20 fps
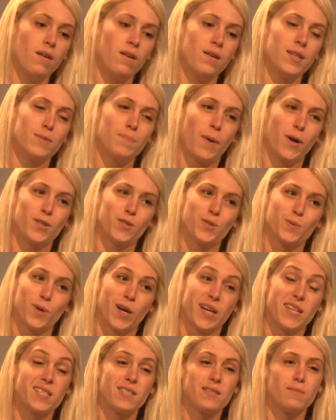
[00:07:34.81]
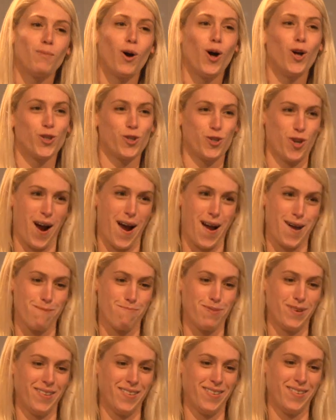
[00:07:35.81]
Spartans were a small tribe
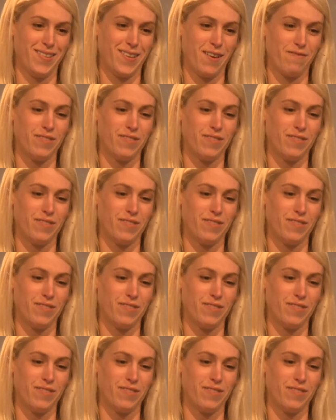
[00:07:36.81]
of